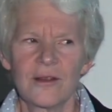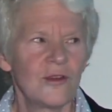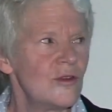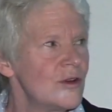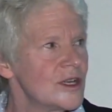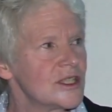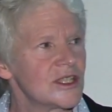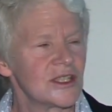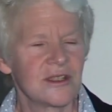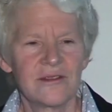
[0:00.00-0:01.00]

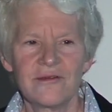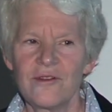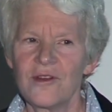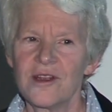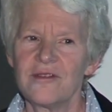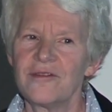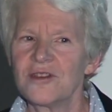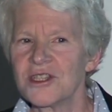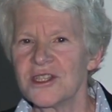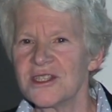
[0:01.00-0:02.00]
course for the
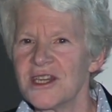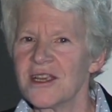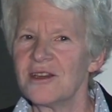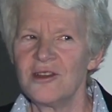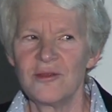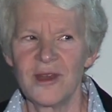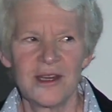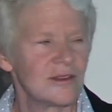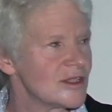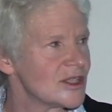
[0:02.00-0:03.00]
1st and 2nd year
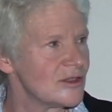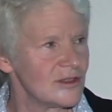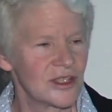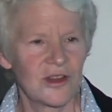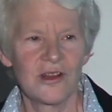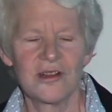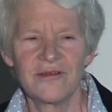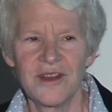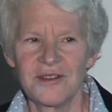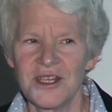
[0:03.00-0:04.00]
medical students called
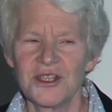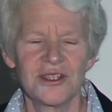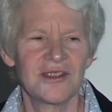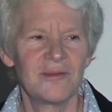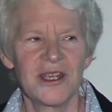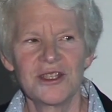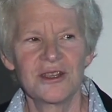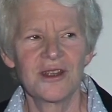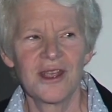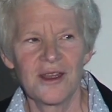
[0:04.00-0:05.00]
Foundations of
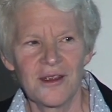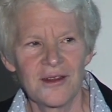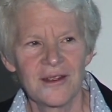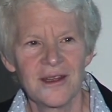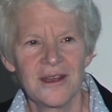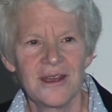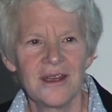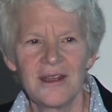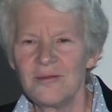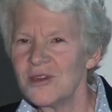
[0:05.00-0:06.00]
Patient Care,
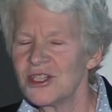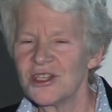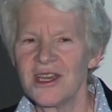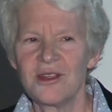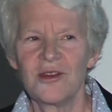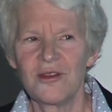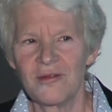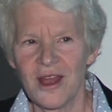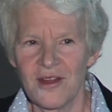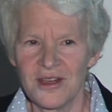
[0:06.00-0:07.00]
in which they go
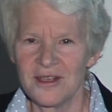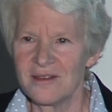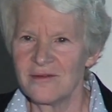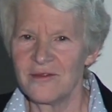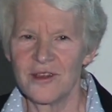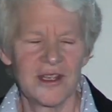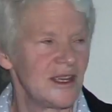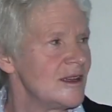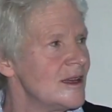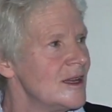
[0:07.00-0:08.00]
around and
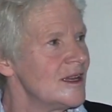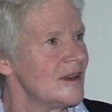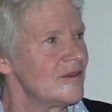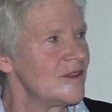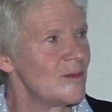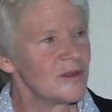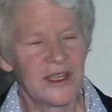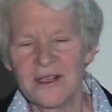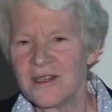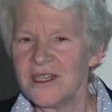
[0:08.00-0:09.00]
very
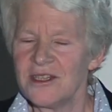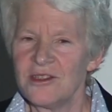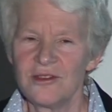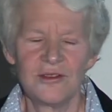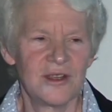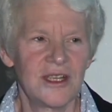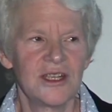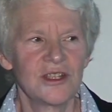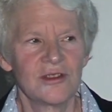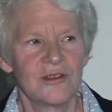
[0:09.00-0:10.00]
fumblingly do
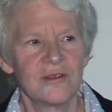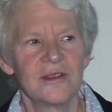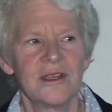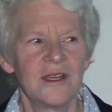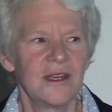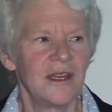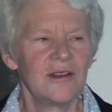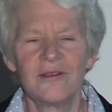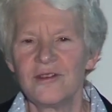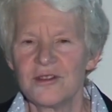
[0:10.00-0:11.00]
initial
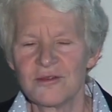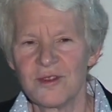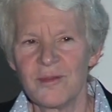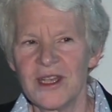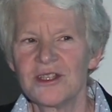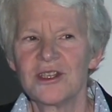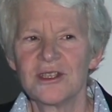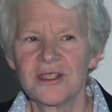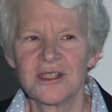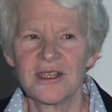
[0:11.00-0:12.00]
interviews with
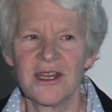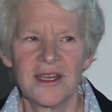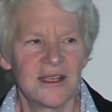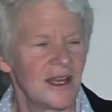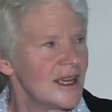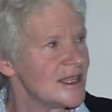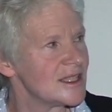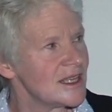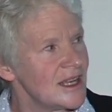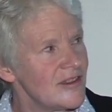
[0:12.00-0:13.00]
patients. And
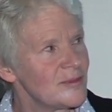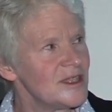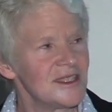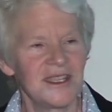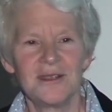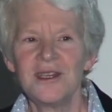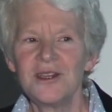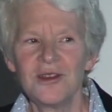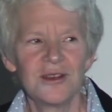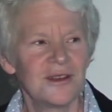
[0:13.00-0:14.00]
as an FPC
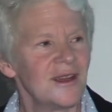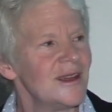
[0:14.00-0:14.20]
leader,